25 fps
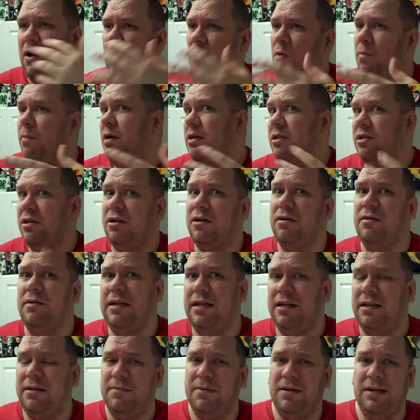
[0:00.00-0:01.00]
a whole bunch of
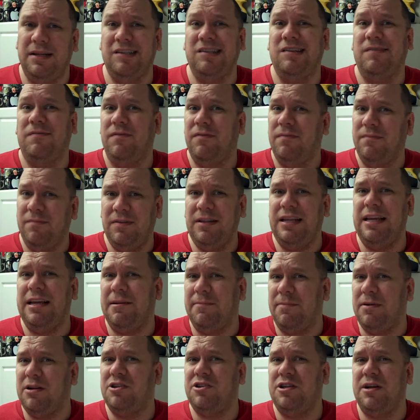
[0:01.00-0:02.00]
decompression,
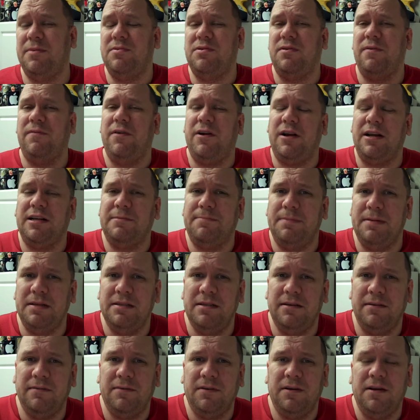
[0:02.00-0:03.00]
decompression chambers are very
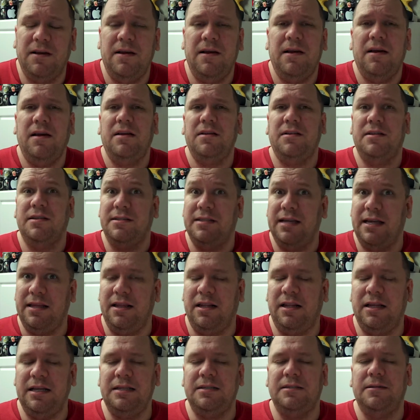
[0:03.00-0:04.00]
expensive, to say the
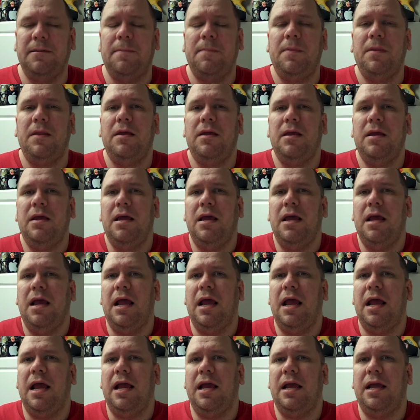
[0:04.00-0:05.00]
least.
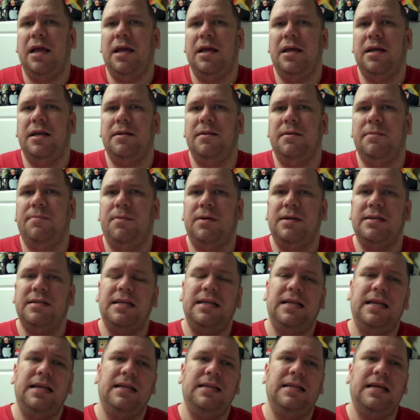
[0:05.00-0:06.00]
And plus they
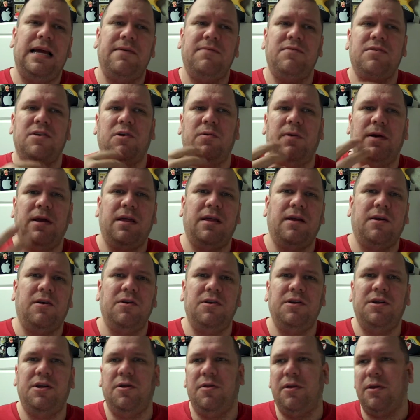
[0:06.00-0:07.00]
needed divers on a regular, they
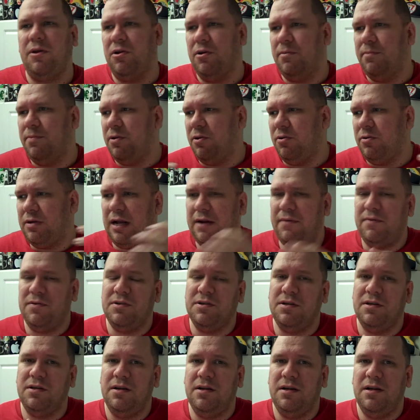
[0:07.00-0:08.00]
couldn't, you know, they couldn't put their
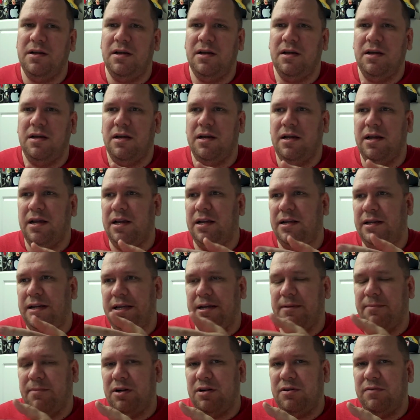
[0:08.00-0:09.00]
divers in
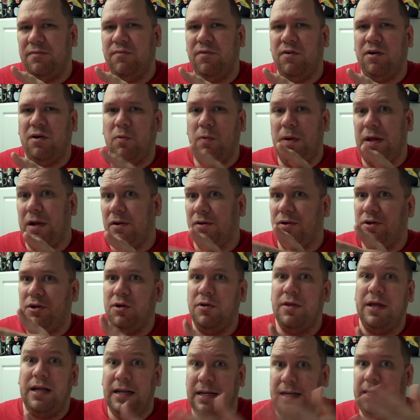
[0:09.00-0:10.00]
decompression for a week or two.
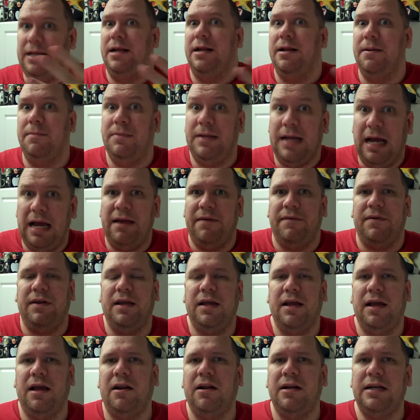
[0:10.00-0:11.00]
They needed them diving
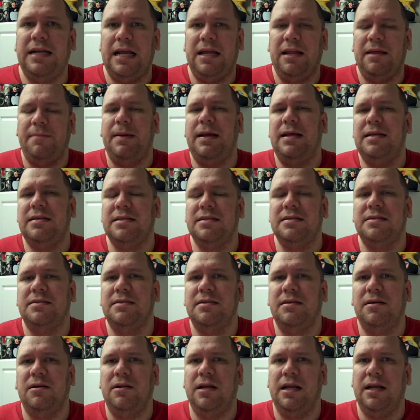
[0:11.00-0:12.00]
on a daily
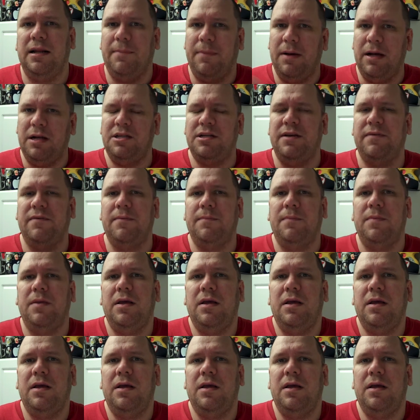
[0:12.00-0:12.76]
basis, and a bunch of them.